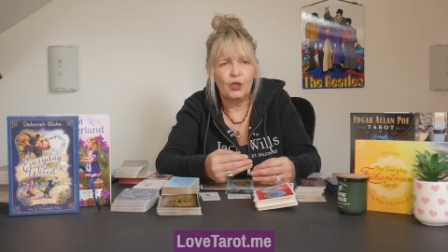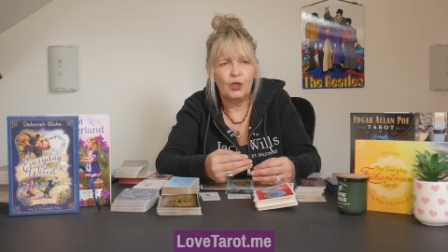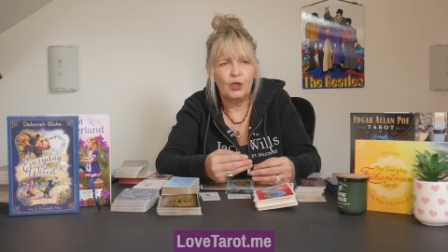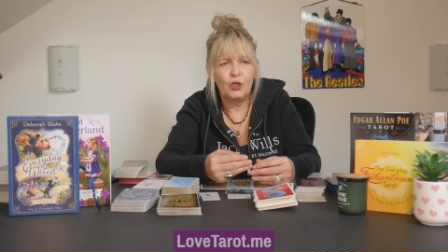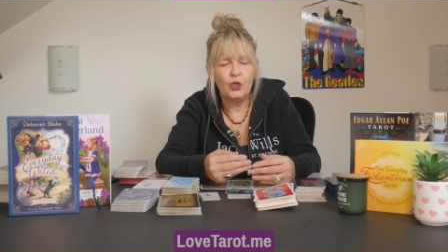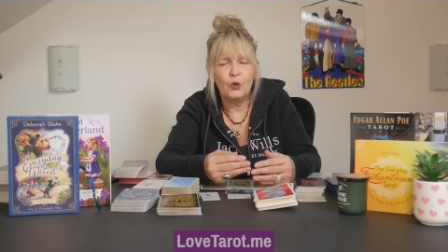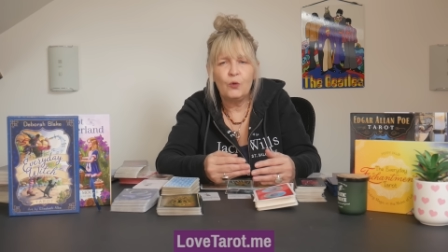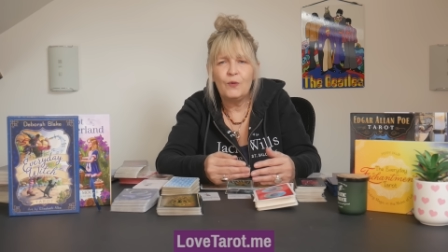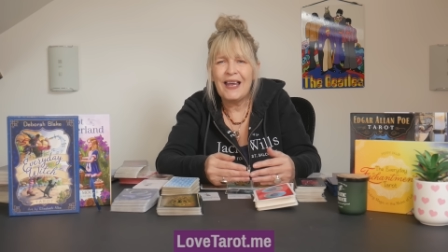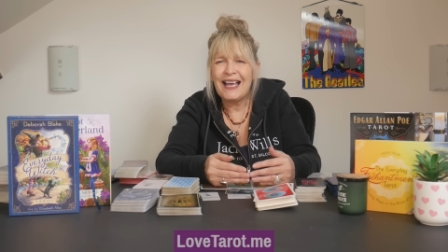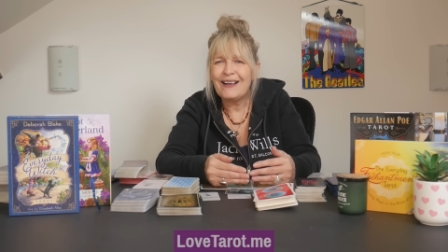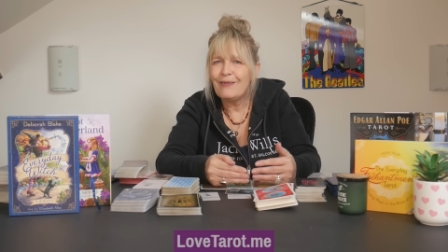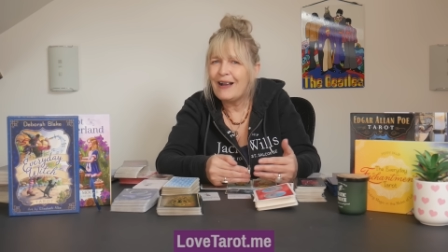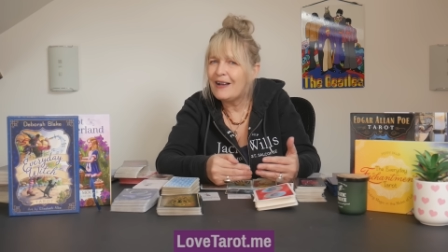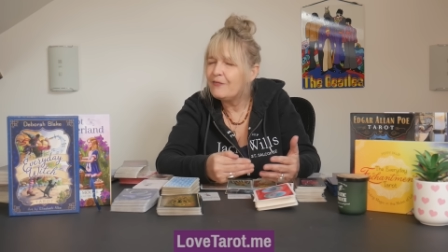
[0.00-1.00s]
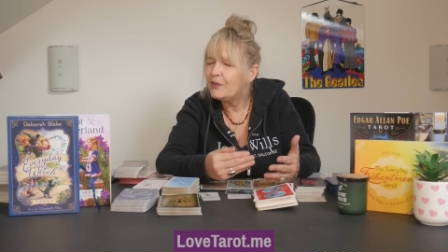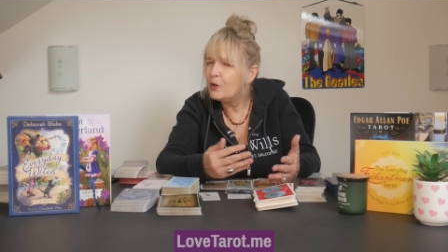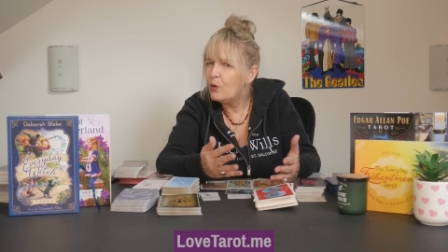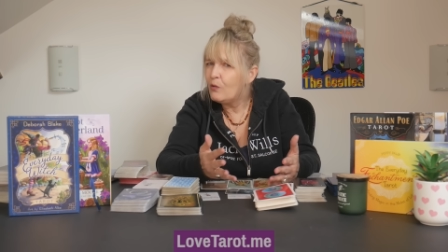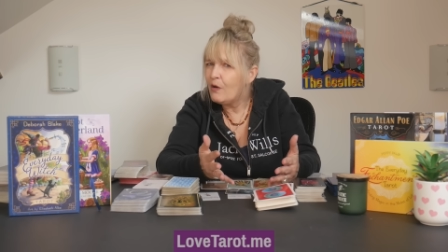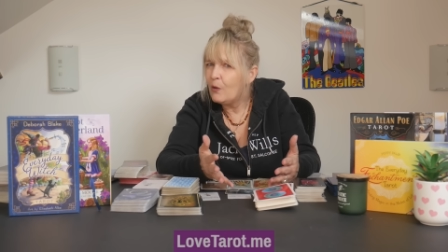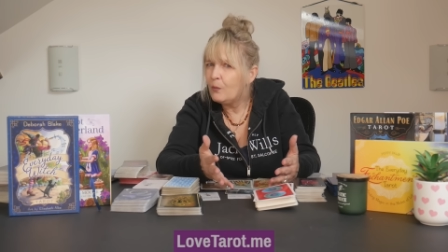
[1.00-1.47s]
you now have
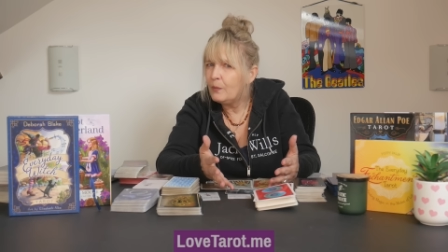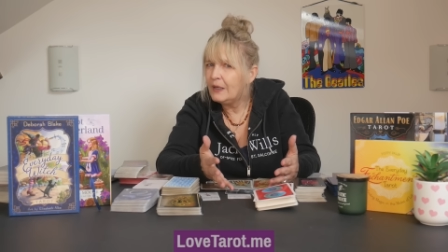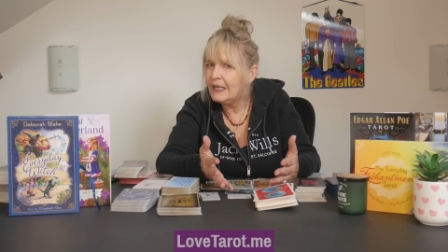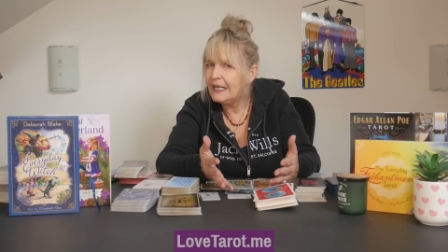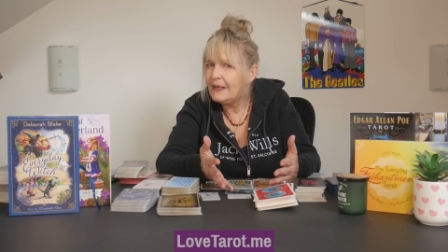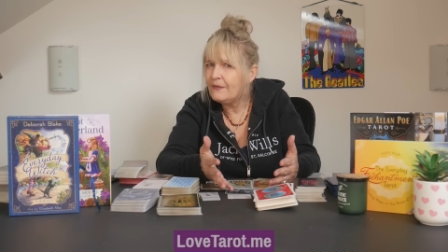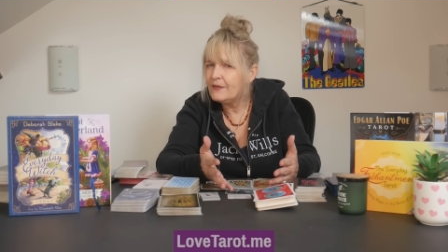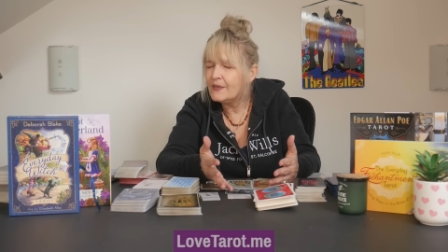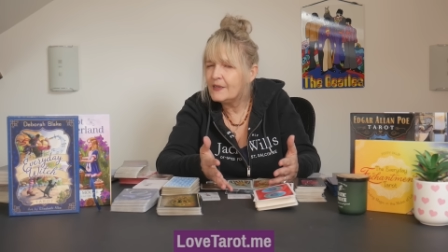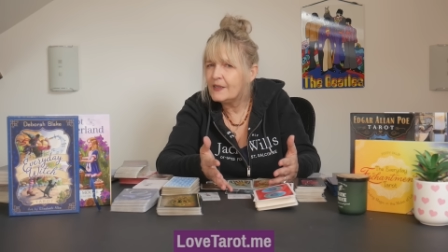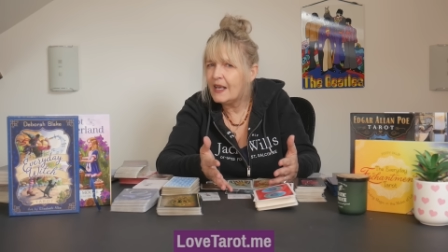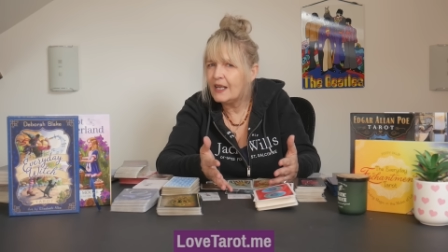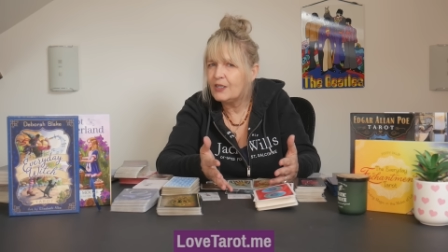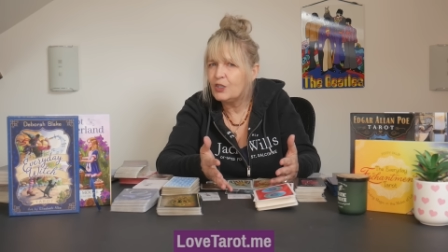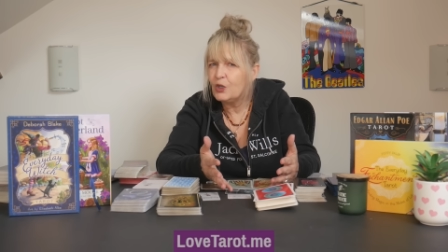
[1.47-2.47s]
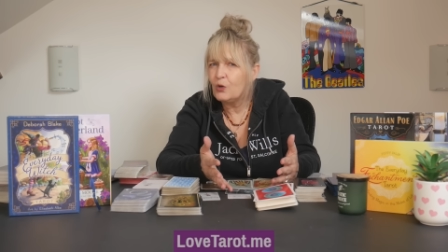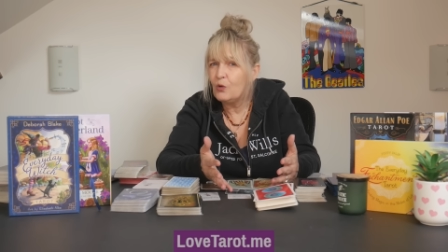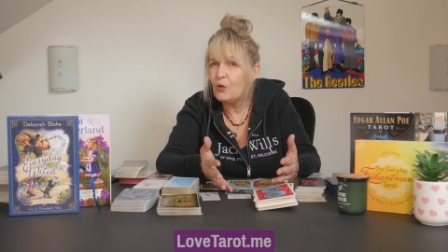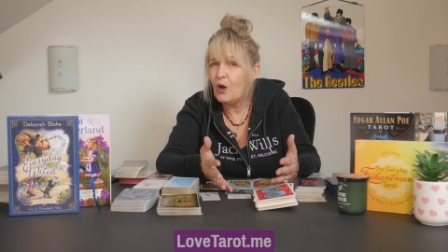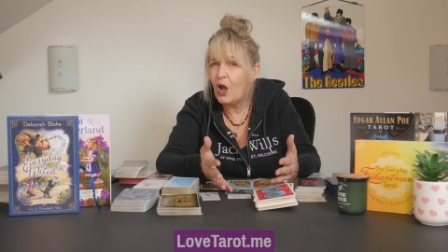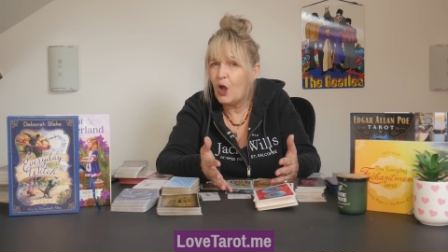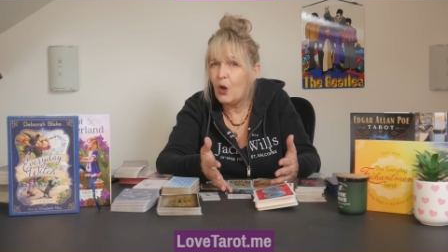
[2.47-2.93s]
your own beliefs and
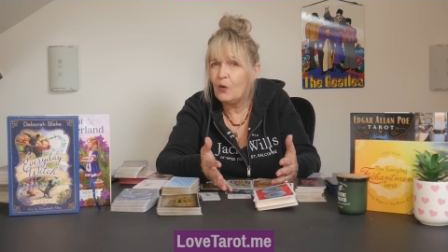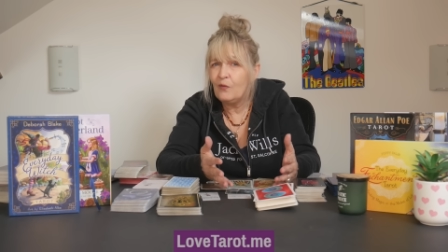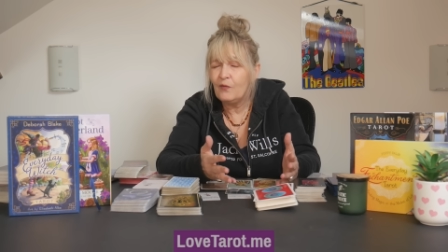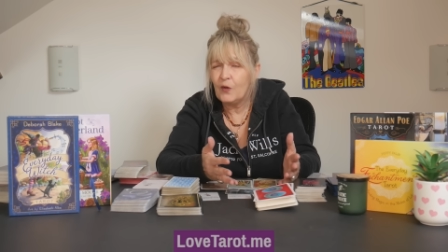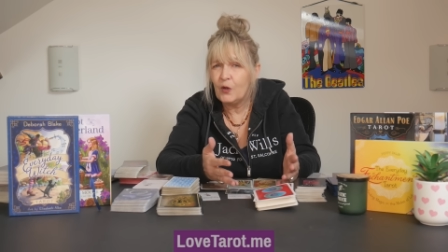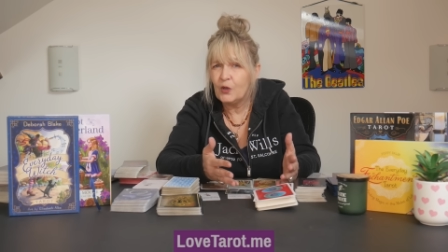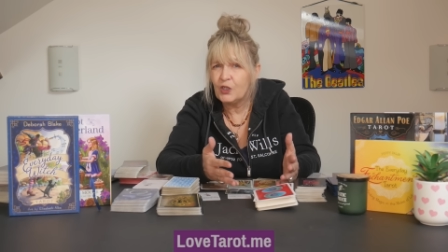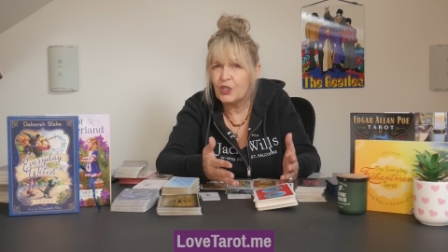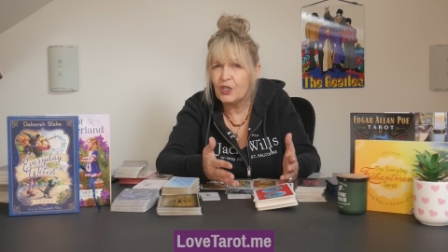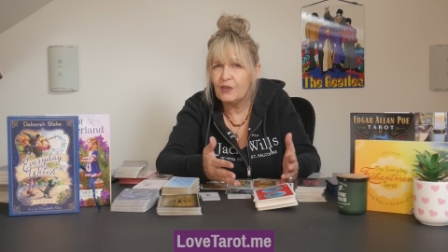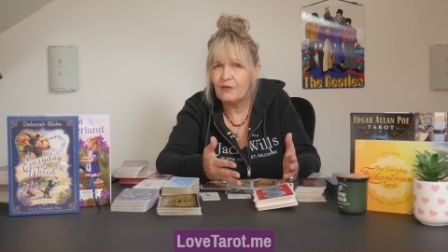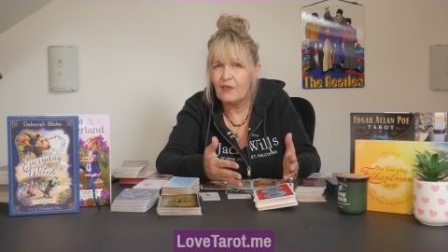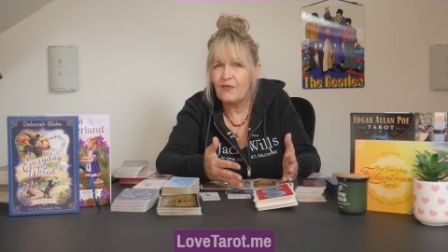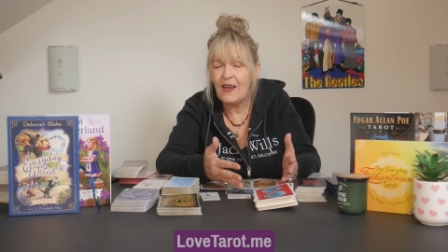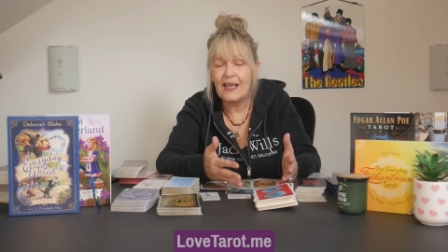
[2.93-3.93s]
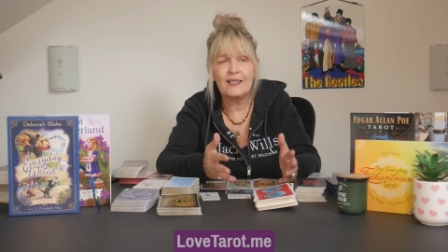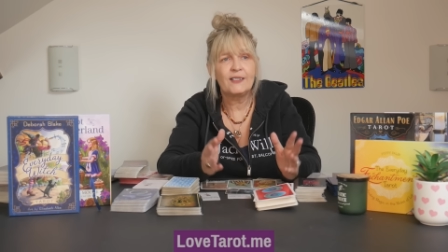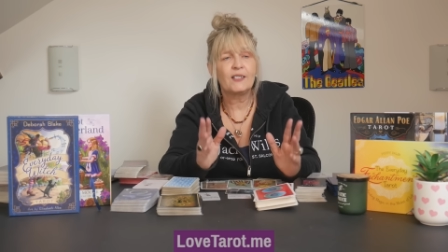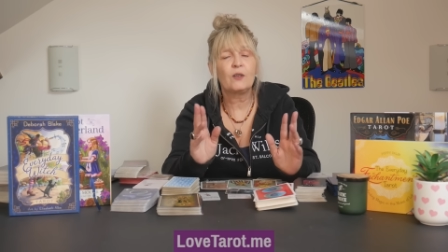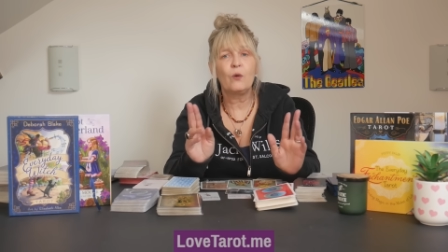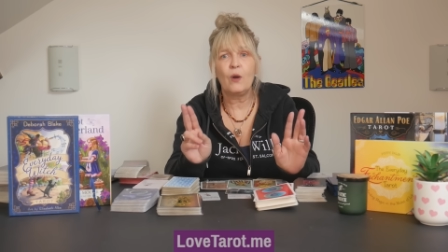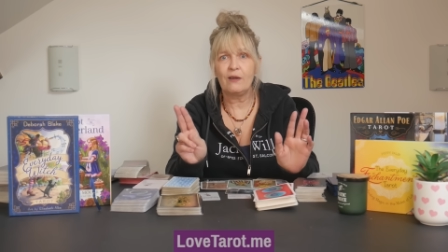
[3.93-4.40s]
your own version of
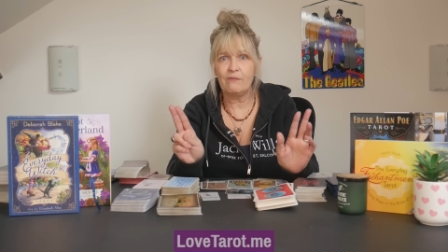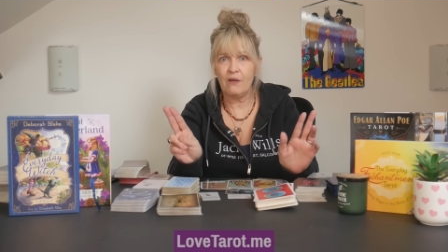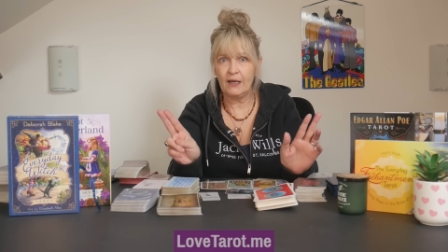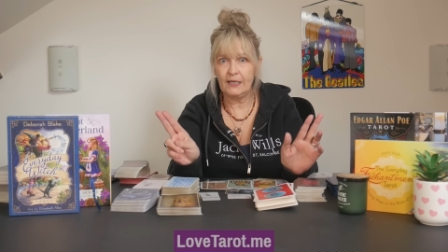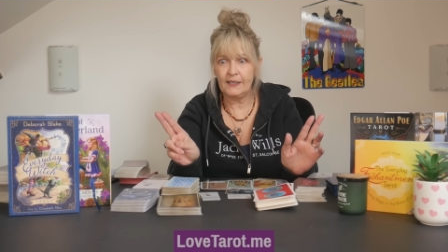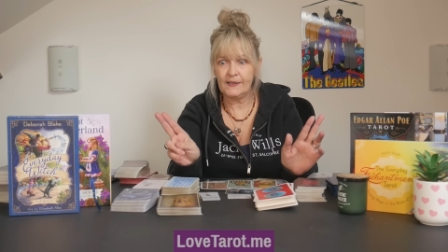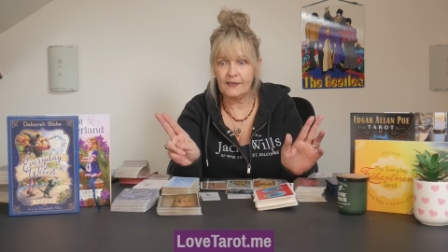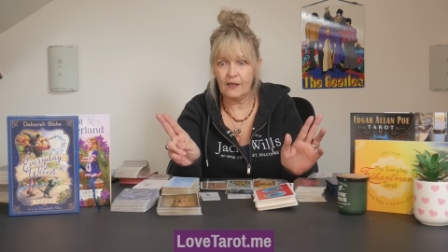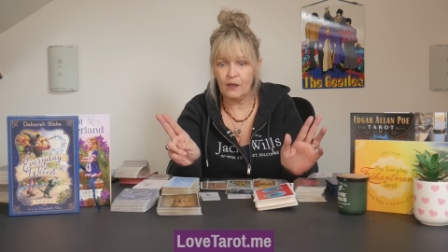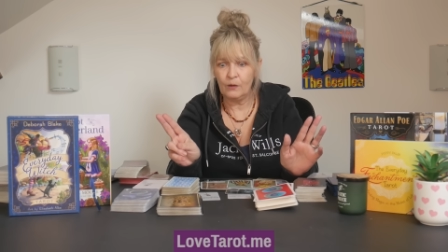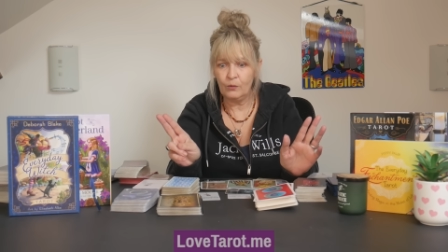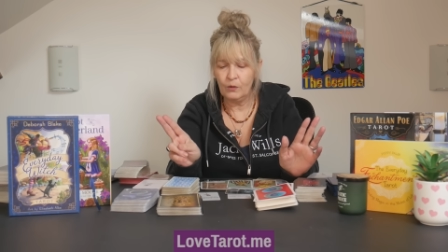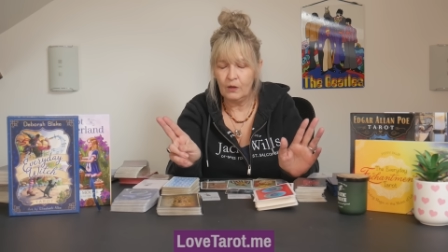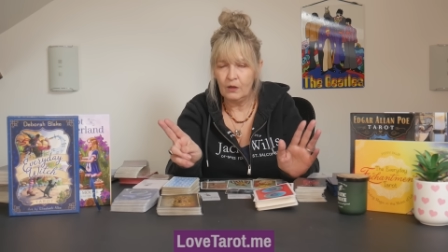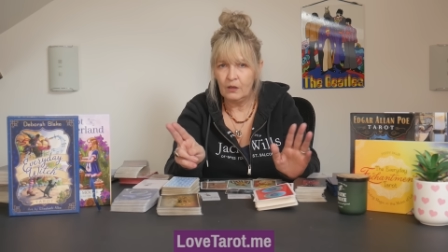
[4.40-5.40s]
events, quite rightly so.